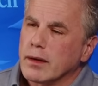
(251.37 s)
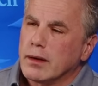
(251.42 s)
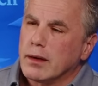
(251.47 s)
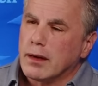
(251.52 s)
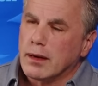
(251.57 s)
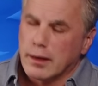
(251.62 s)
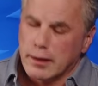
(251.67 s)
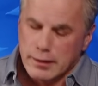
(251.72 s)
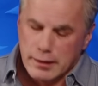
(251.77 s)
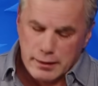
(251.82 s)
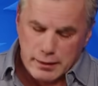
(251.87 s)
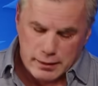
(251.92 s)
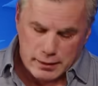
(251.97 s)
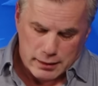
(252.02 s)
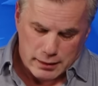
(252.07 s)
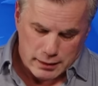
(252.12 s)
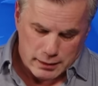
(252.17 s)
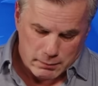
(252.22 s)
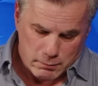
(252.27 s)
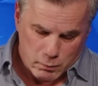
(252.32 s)
on
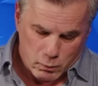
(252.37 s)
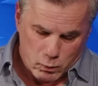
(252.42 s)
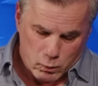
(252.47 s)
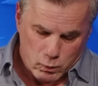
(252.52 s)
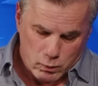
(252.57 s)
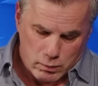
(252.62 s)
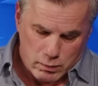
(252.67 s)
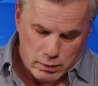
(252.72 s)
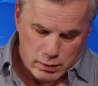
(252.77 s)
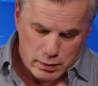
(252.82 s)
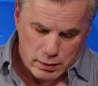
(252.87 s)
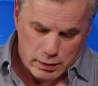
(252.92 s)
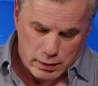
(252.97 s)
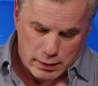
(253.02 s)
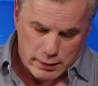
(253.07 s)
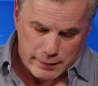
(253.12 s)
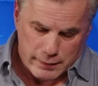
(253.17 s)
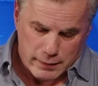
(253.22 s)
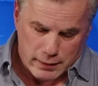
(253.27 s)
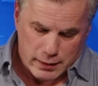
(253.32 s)
uh,
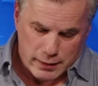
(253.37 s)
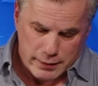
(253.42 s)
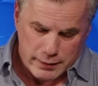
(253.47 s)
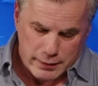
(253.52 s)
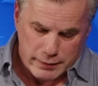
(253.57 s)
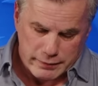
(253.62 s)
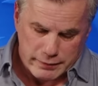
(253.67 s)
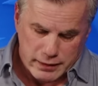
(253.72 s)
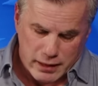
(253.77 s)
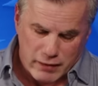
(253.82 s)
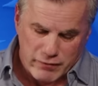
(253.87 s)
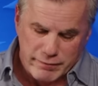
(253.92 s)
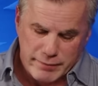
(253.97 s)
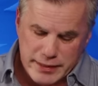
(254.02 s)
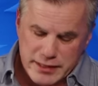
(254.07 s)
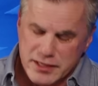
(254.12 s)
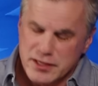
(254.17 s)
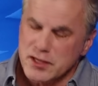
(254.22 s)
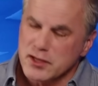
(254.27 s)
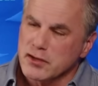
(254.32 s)
on on the
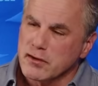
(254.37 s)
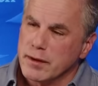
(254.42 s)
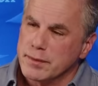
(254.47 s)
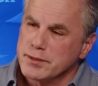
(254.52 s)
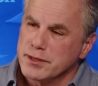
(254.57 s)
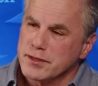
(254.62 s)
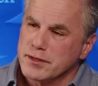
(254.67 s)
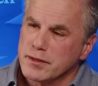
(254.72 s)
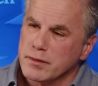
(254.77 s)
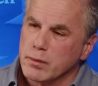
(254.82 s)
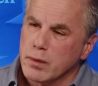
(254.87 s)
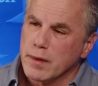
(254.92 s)
government's descriptions of